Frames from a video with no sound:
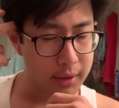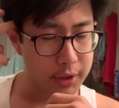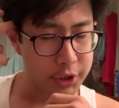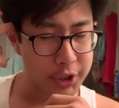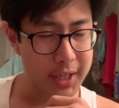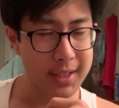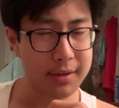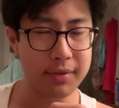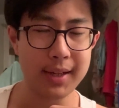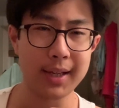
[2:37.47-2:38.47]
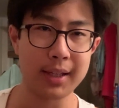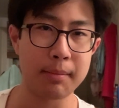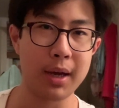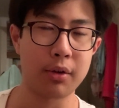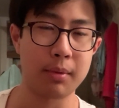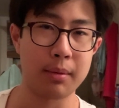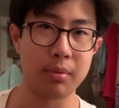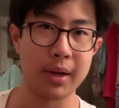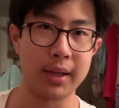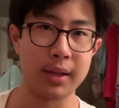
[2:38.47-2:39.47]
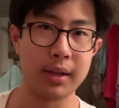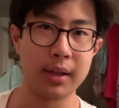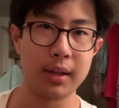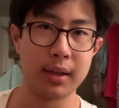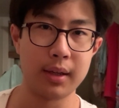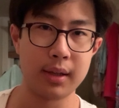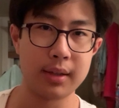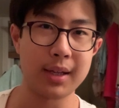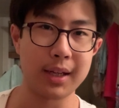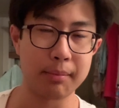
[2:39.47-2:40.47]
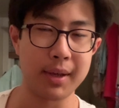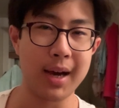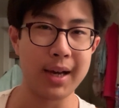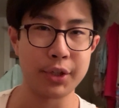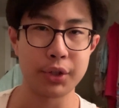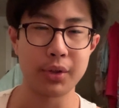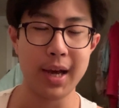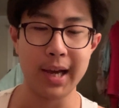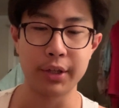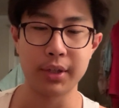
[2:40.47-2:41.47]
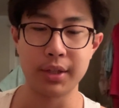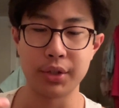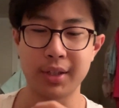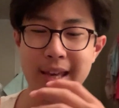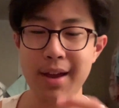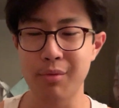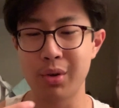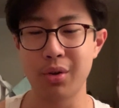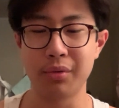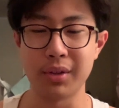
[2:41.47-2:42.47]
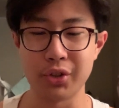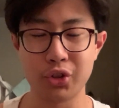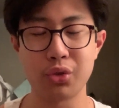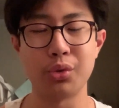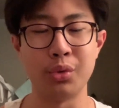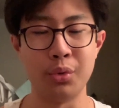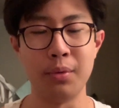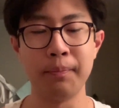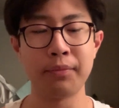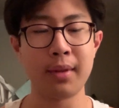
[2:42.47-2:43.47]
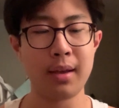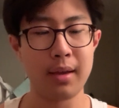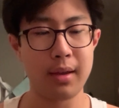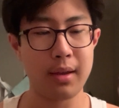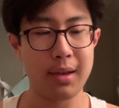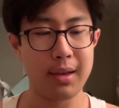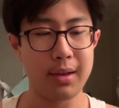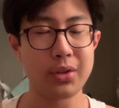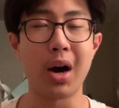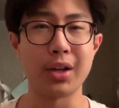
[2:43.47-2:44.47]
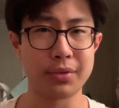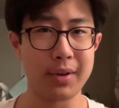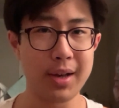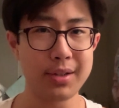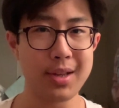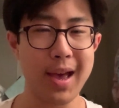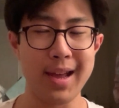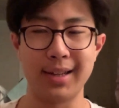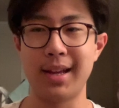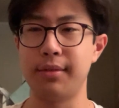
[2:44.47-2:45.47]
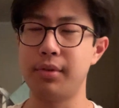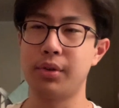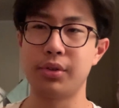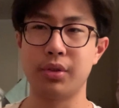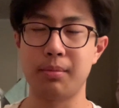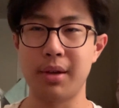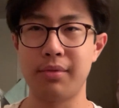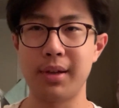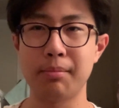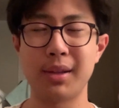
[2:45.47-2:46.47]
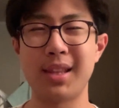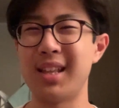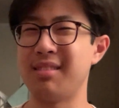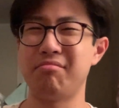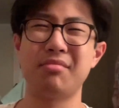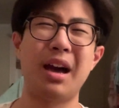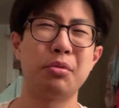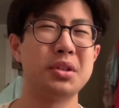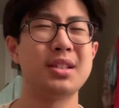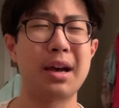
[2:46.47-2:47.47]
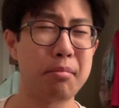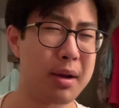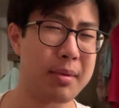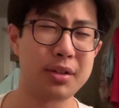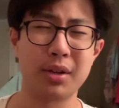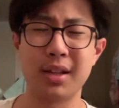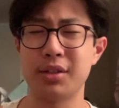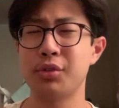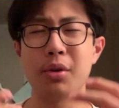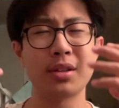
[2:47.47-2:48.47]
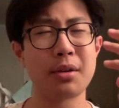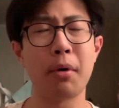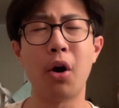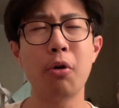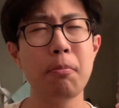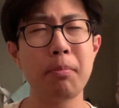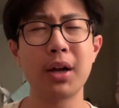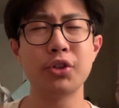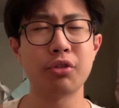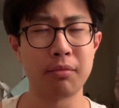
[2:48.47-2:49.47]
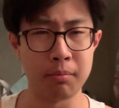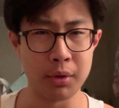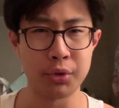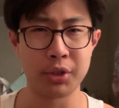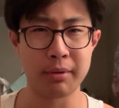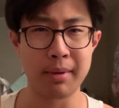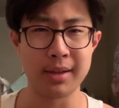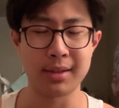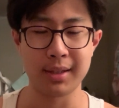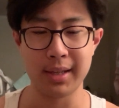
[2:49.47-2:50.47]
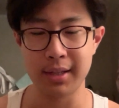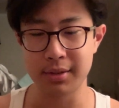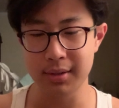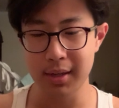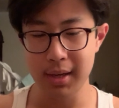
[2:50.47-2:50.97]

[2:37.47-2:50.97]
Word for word: shitty feeling in the back of my brain telling me I should actually just get rid of the school task first and then focus on my thing, but then that would sap my mental energy. So it's a whole bunch of bullshit basically. It's